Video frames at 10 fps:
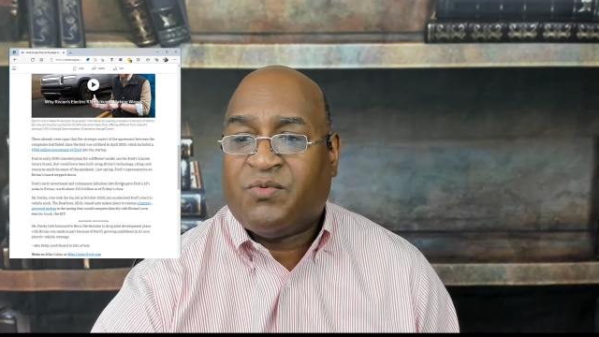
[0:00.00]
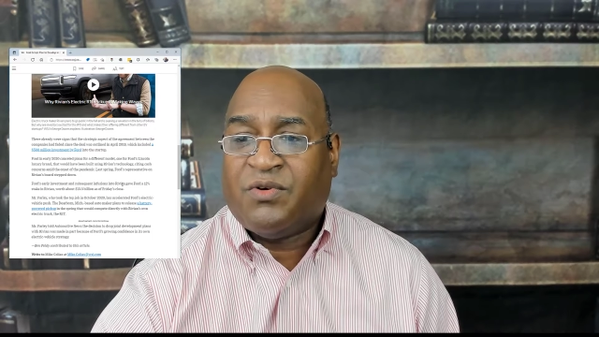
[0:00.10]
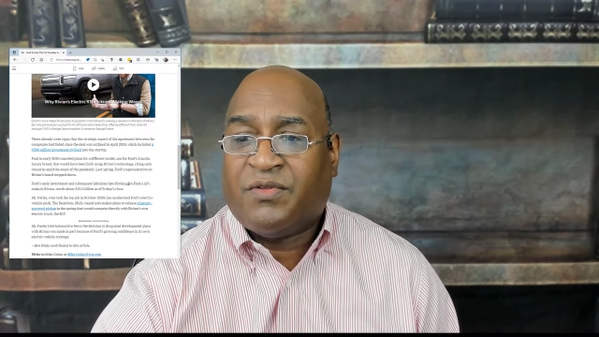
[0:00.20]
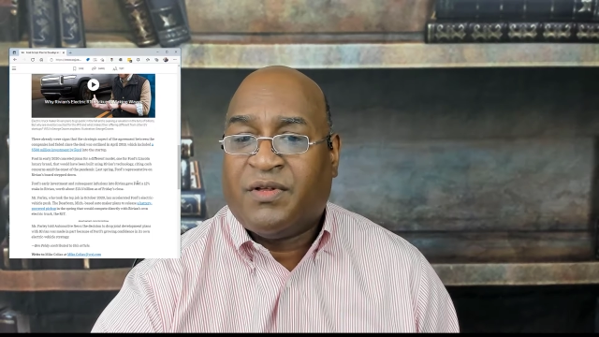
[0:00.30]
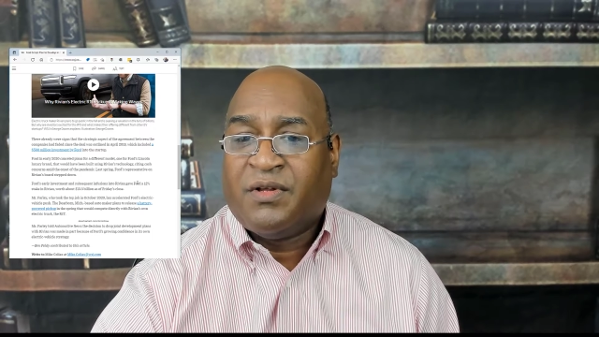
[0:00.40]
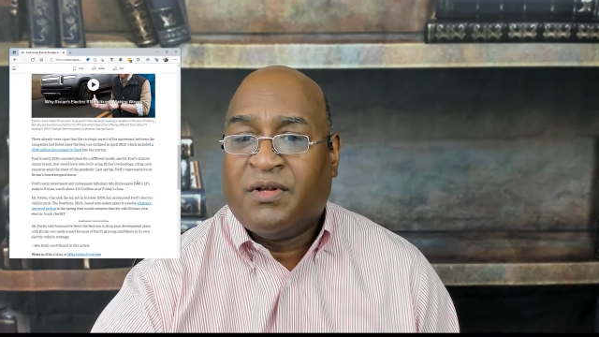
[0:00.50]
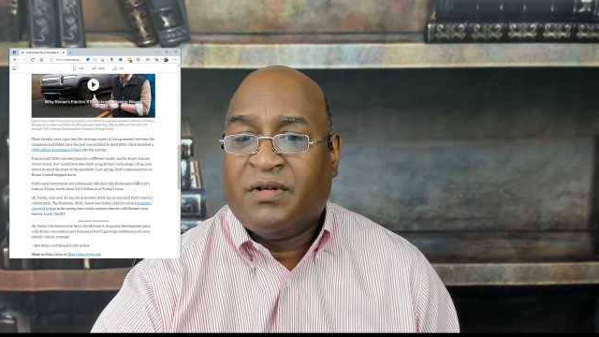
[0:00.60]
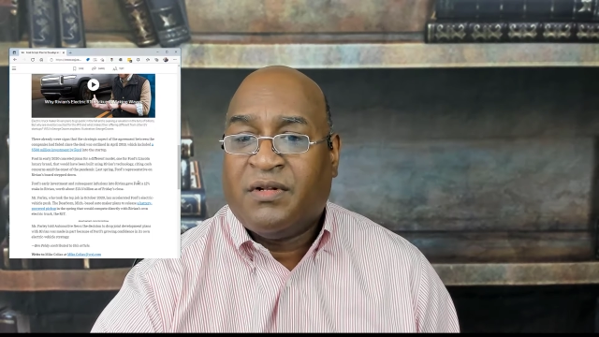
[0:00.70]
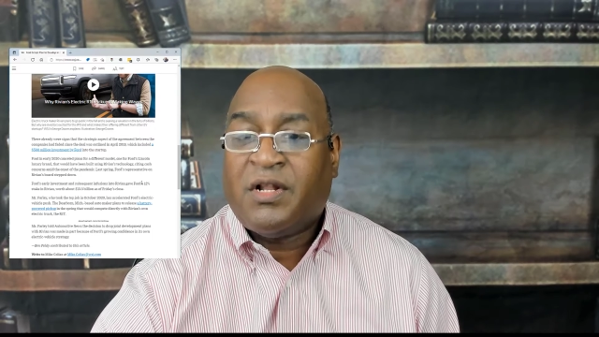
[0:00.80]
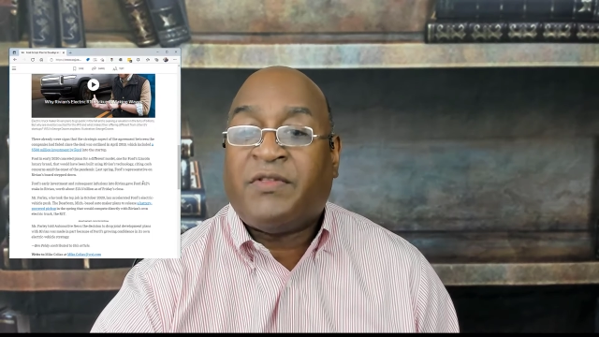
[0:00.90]
worth
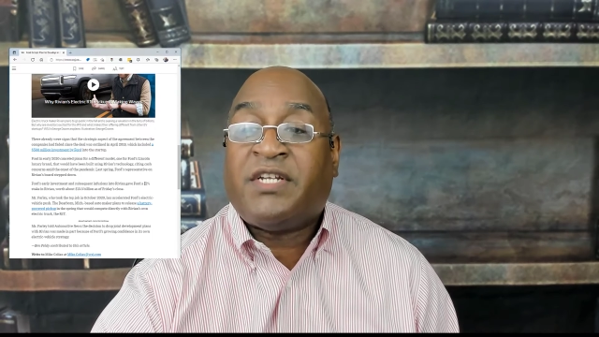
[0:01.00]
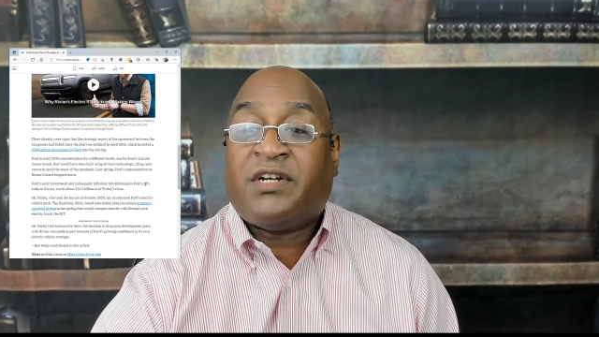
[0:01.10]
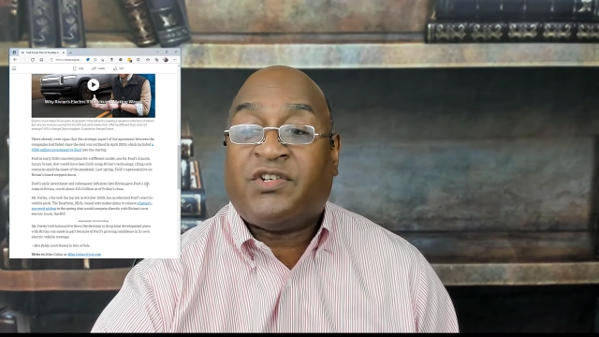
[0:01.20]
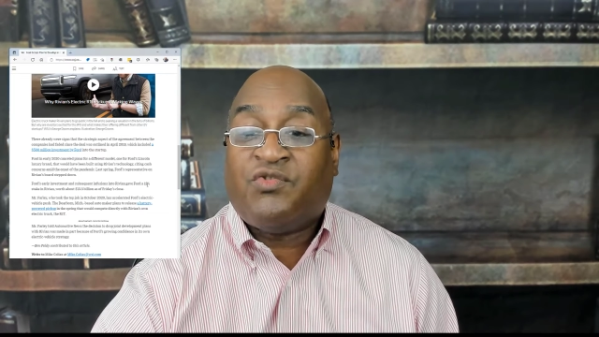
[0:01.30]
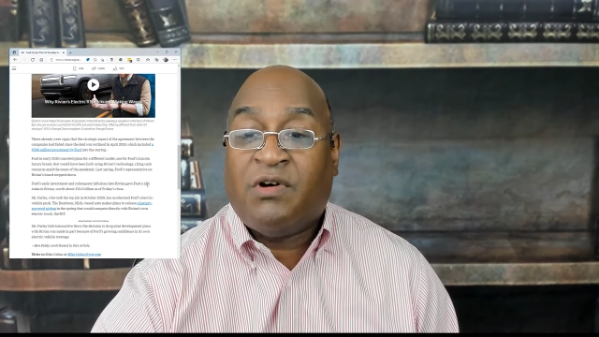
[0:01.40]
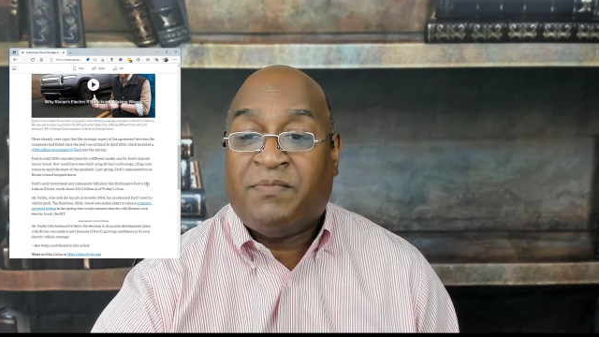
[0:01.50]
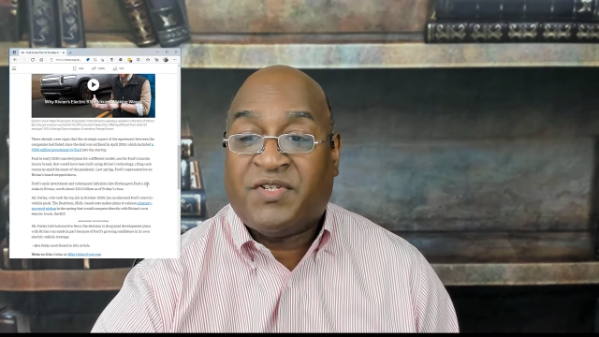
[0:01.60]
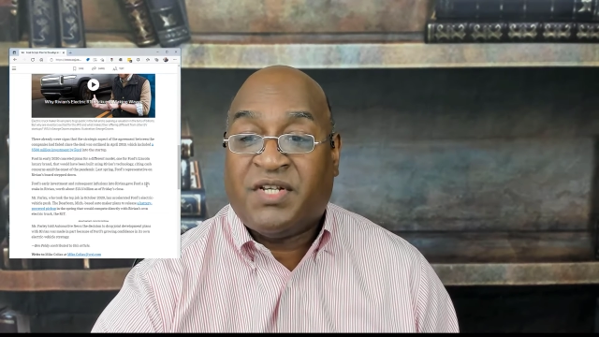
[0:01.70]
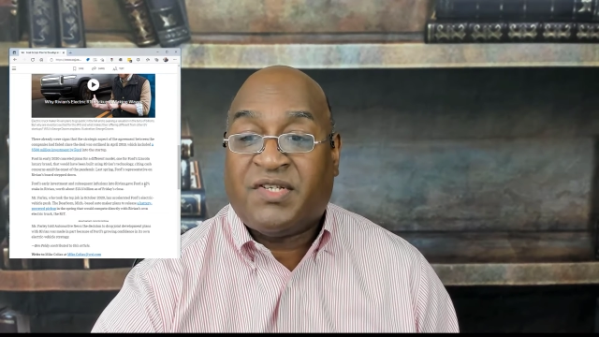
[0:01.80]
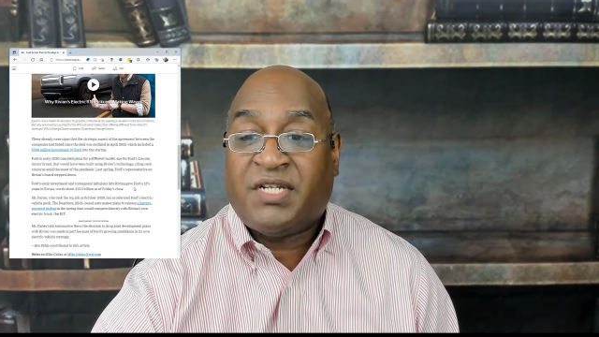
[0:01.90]
no, they took a
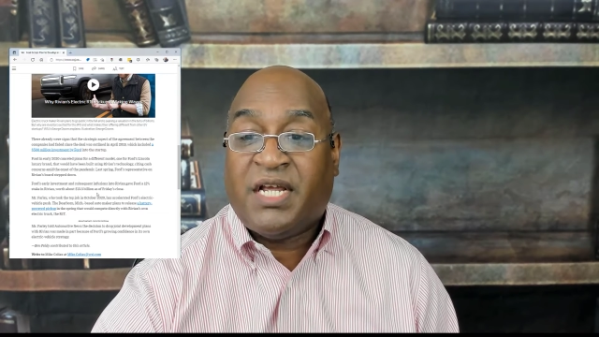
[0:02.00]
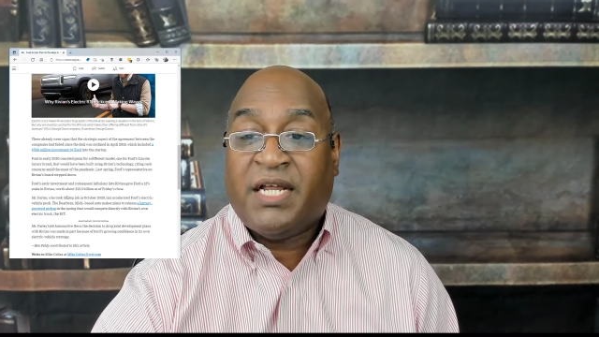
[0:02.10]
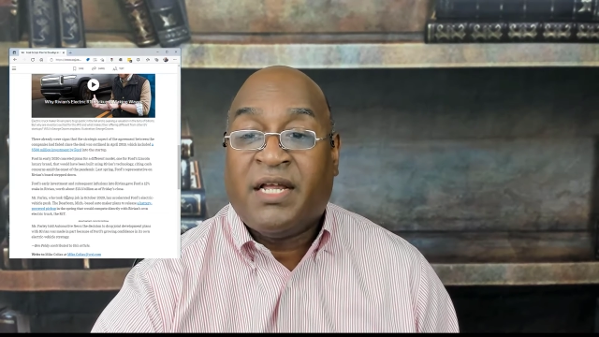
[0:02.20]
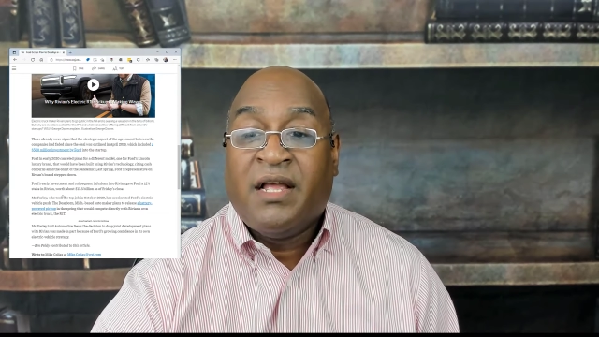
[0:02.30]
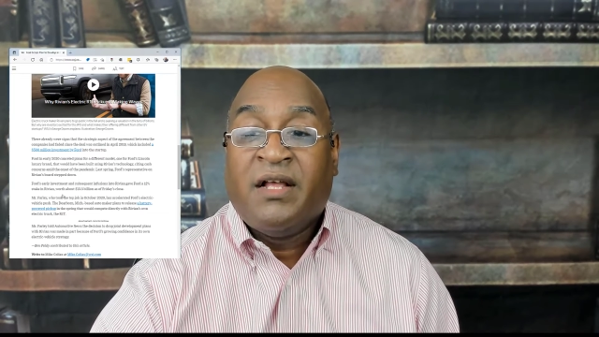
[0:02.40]
12% stake.